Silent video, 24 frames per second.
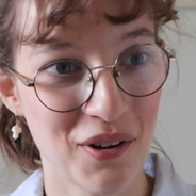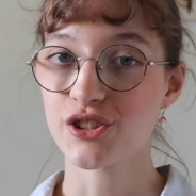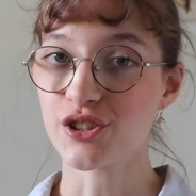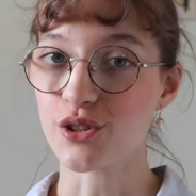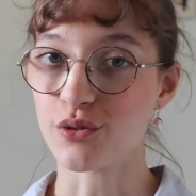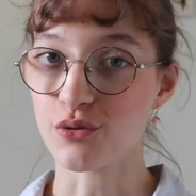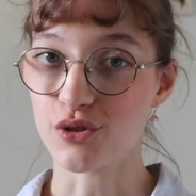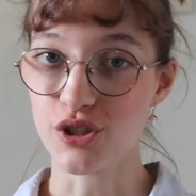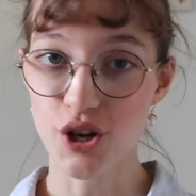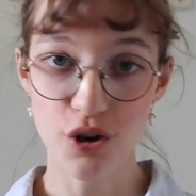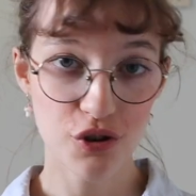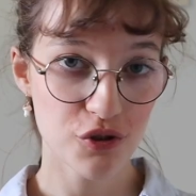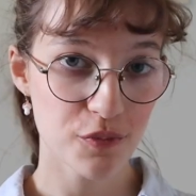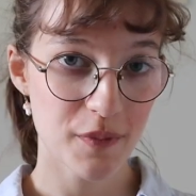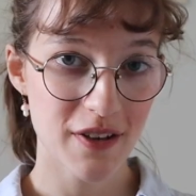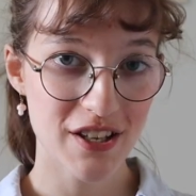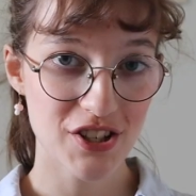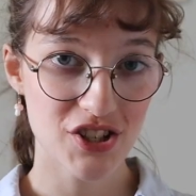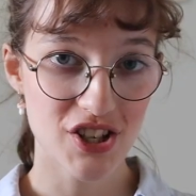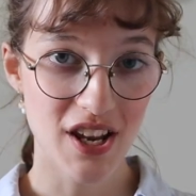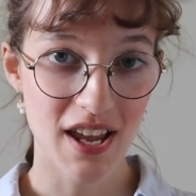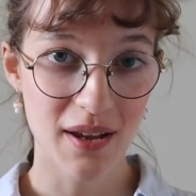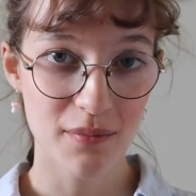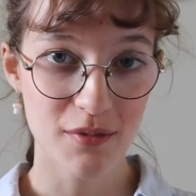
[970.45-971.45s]
So don't be
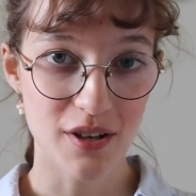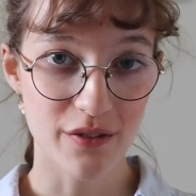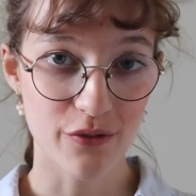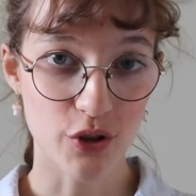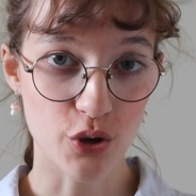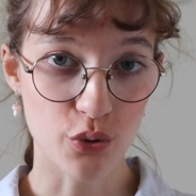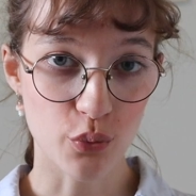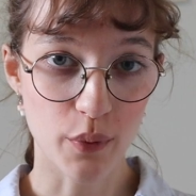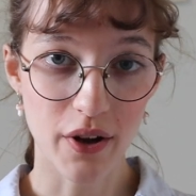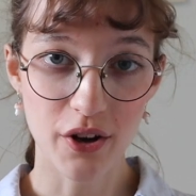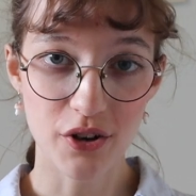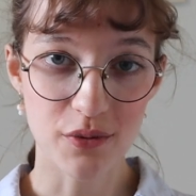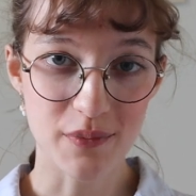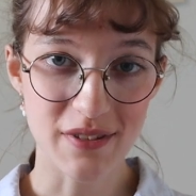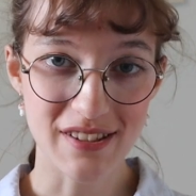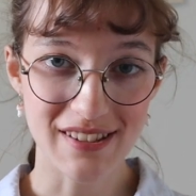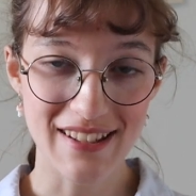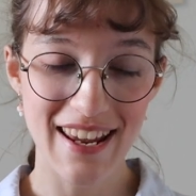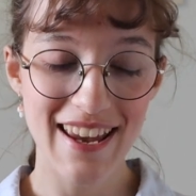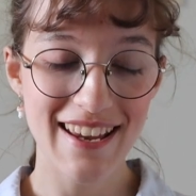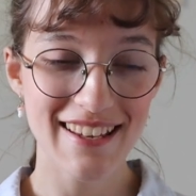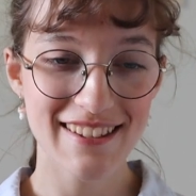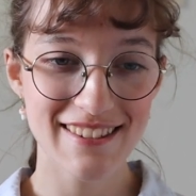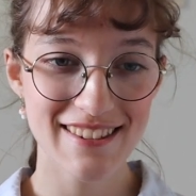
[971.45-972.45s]
ashamed of your weird
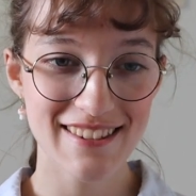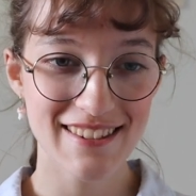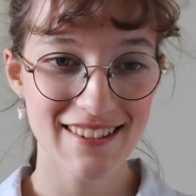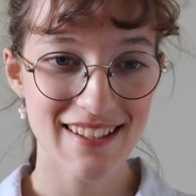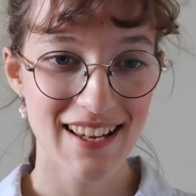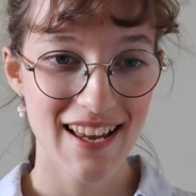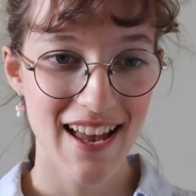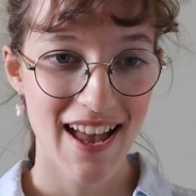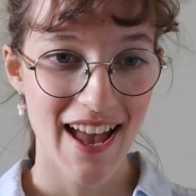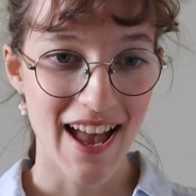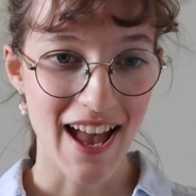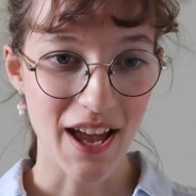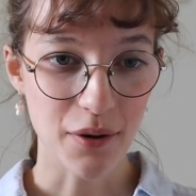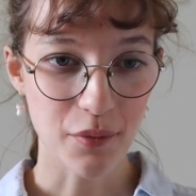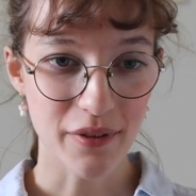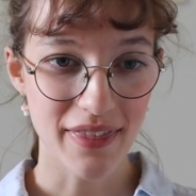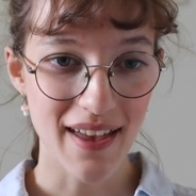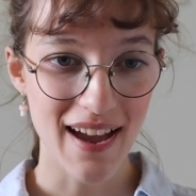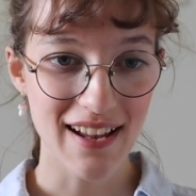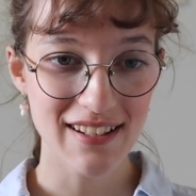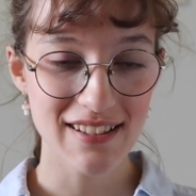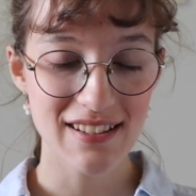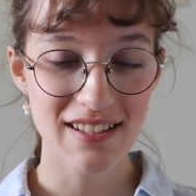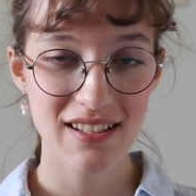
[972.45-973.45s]
mistakes, and with
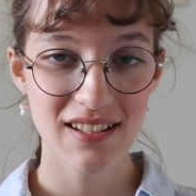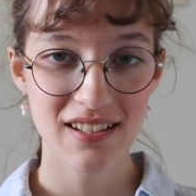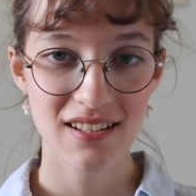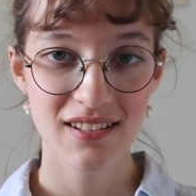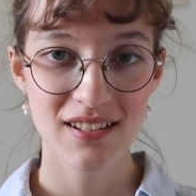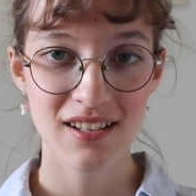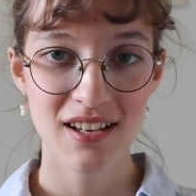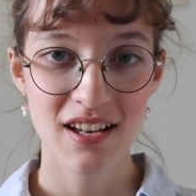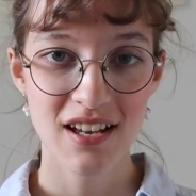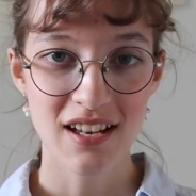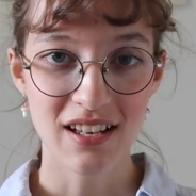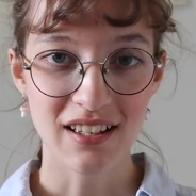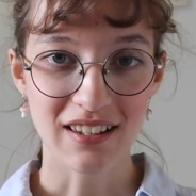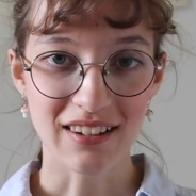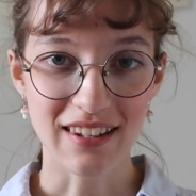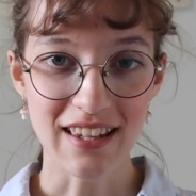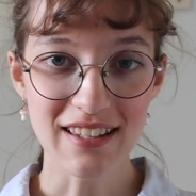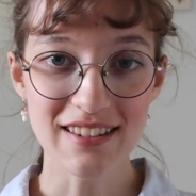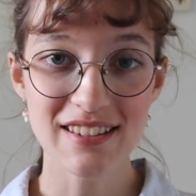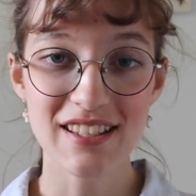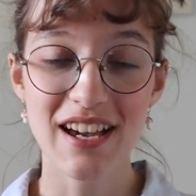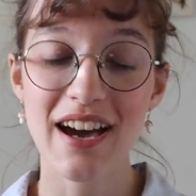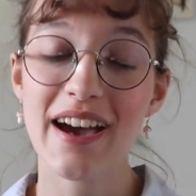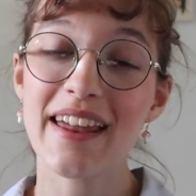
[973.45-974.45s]
that,
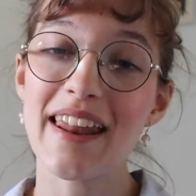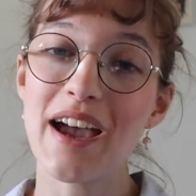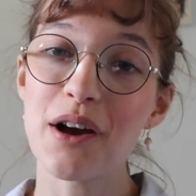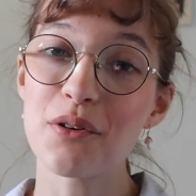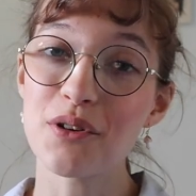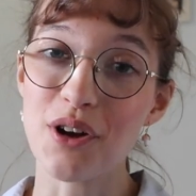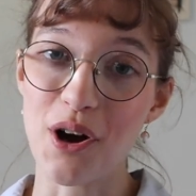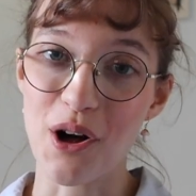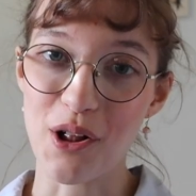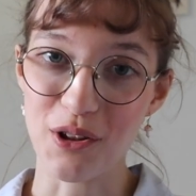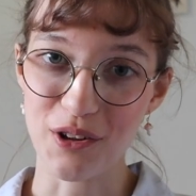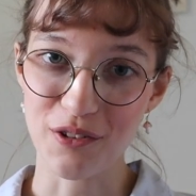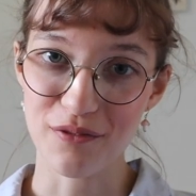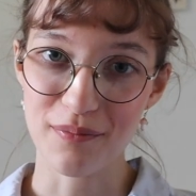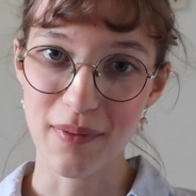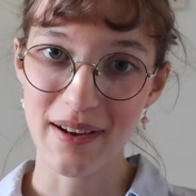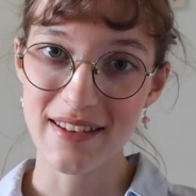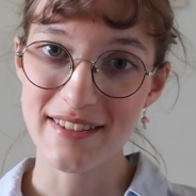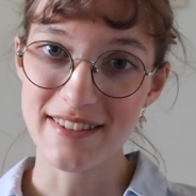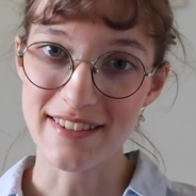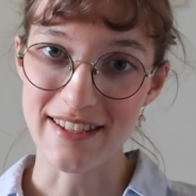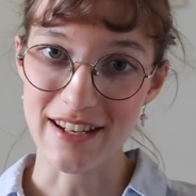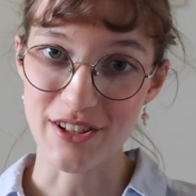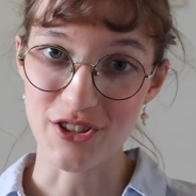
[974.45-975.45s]
let's cut out all of
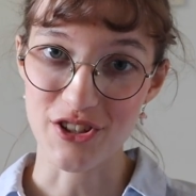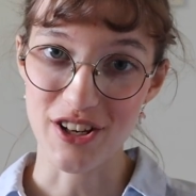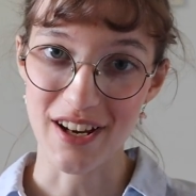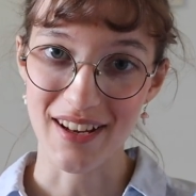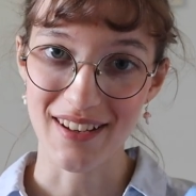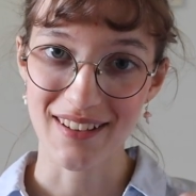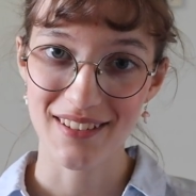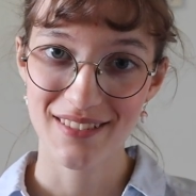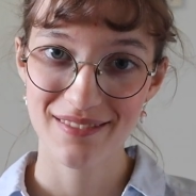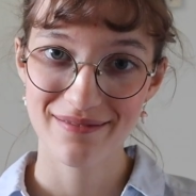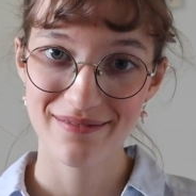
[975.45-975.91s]
my stitching.